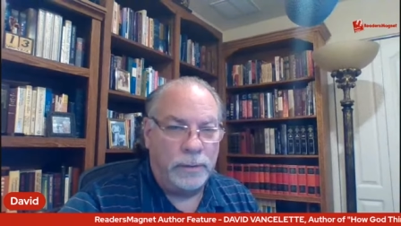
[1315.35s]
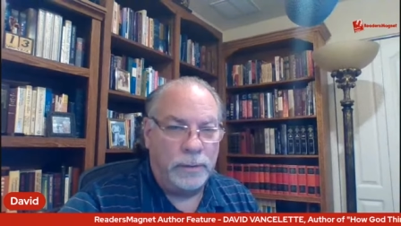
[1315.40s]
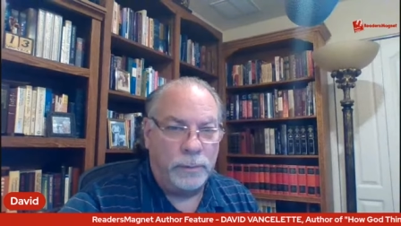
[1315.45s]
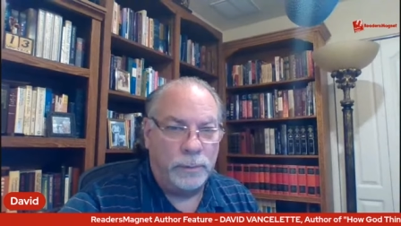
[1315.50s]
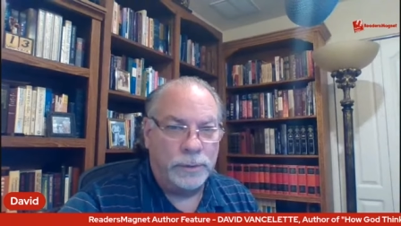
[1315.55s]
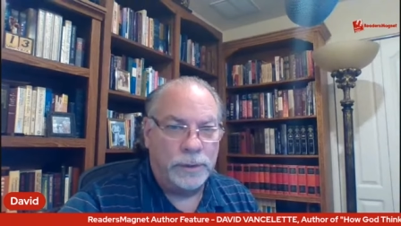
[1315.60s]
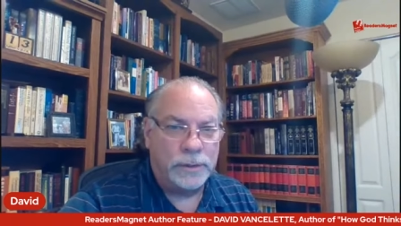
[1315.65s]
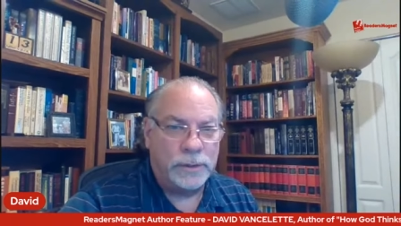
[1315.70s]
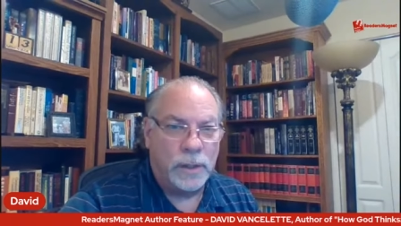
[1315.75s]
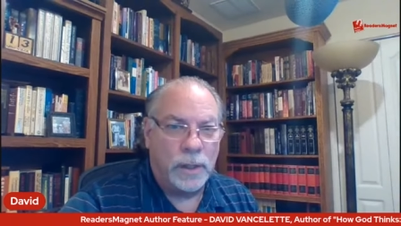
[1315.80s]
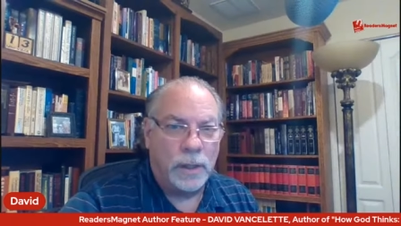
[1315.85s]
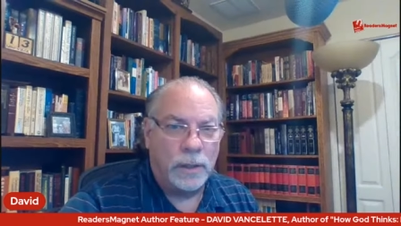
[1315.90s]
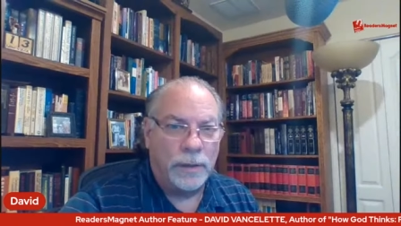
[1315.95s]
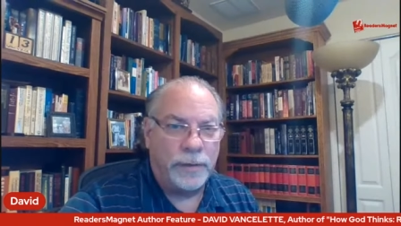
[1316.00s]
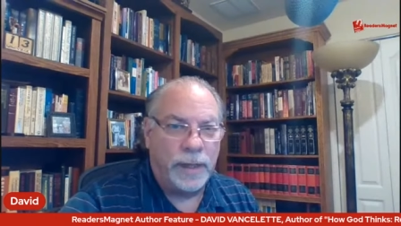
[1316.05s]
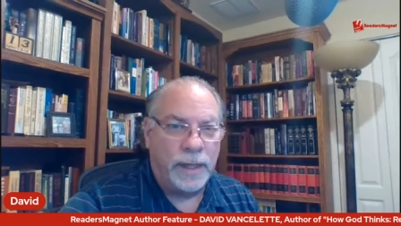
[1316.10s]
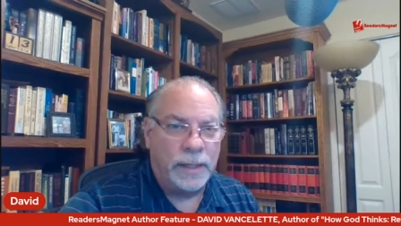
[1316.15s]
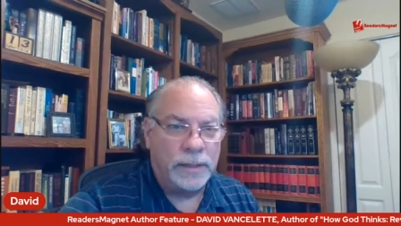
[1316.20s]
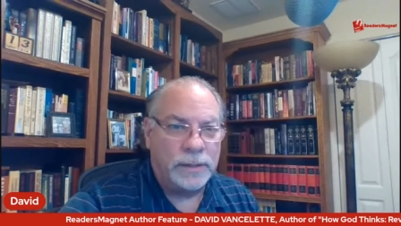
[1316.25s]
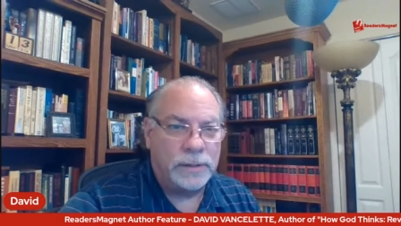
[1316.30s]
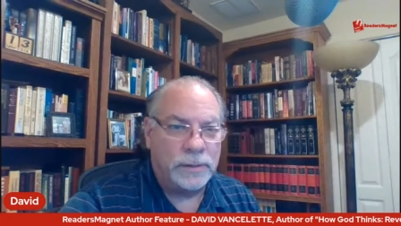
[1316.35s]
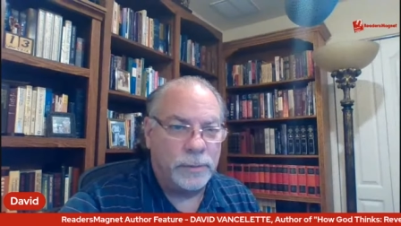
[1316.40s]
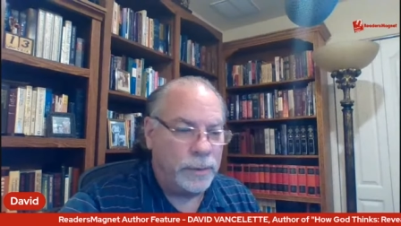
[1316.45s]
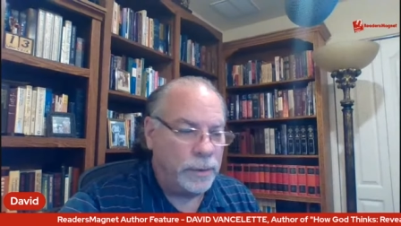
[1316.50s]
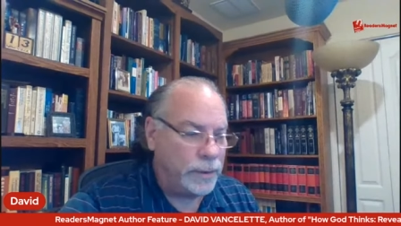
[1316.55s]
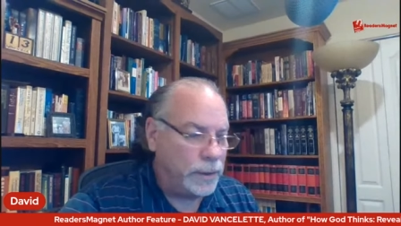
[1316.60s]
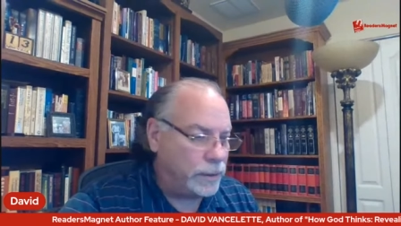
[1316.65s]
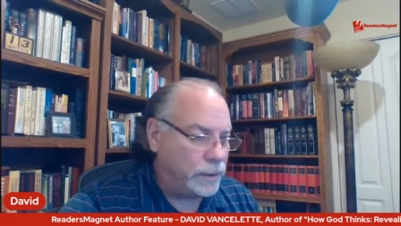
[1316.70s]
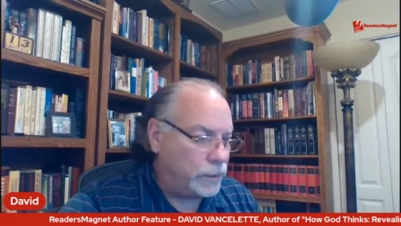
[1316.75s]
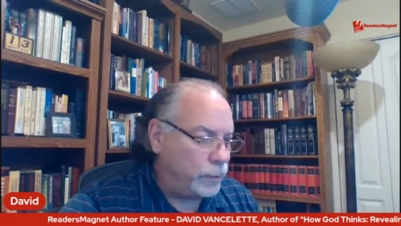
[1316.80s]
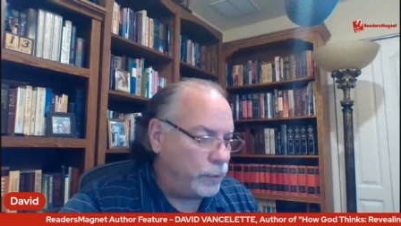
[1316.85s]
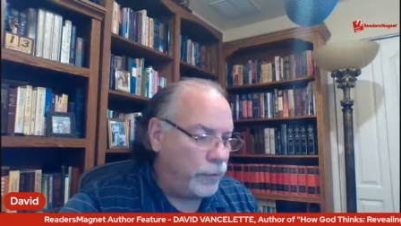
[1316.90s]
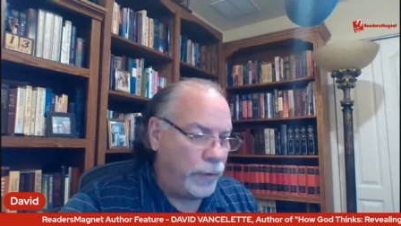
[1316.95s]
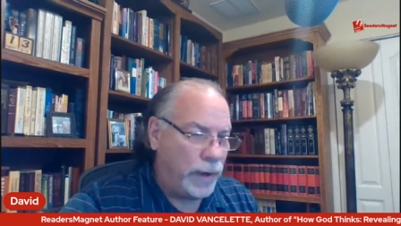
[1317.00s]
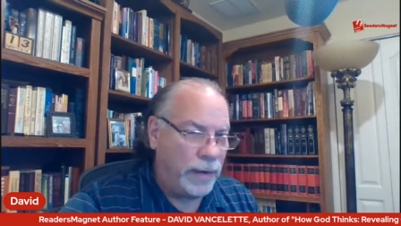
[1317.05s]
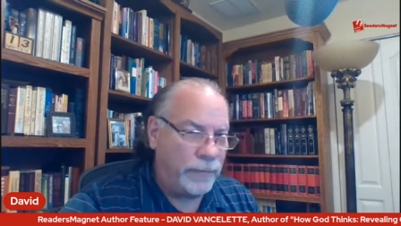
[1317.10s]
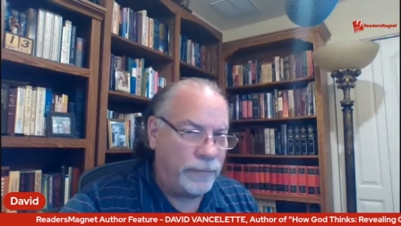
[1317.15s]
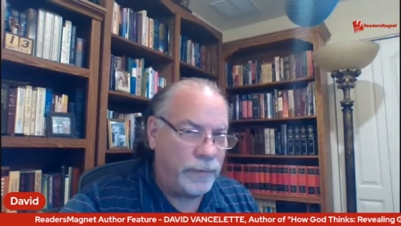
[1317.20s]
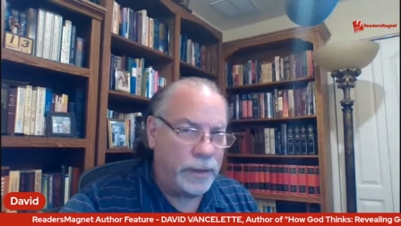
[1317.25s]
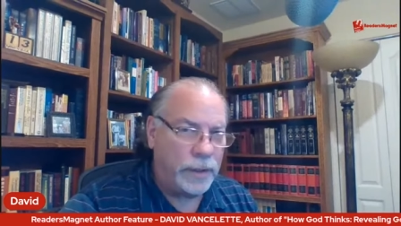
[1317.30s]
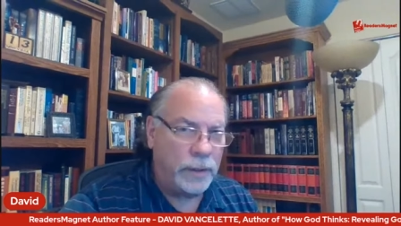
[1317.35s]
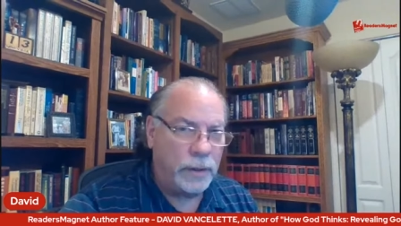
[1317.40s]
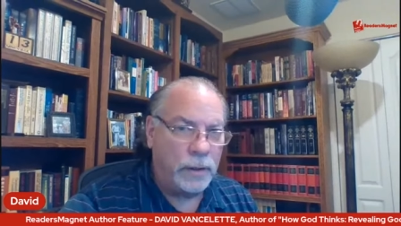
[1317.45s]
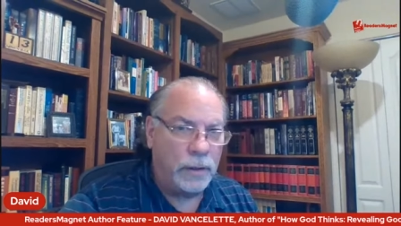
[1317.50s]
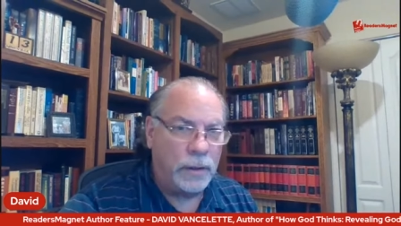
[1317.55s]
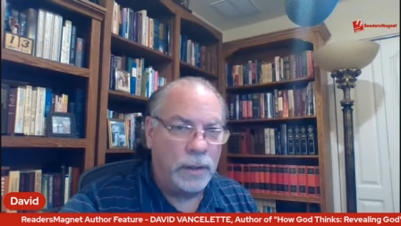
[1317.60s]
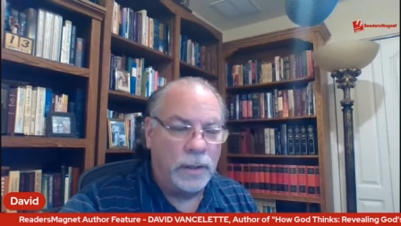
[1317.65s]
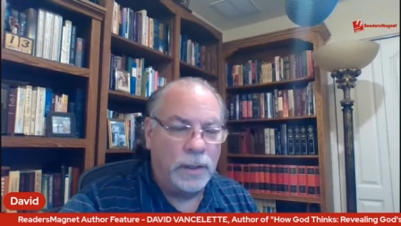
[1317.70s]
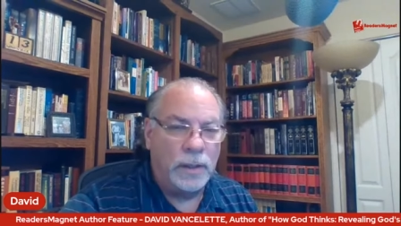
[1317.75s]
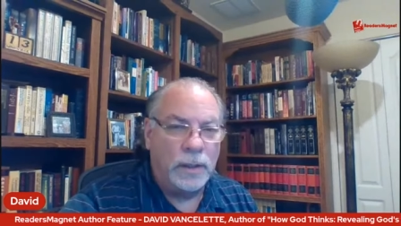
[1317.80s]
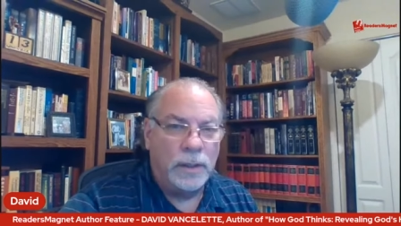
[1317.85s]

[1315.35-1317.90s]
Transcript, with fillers: We'll just call it that so we don't get too graphic here.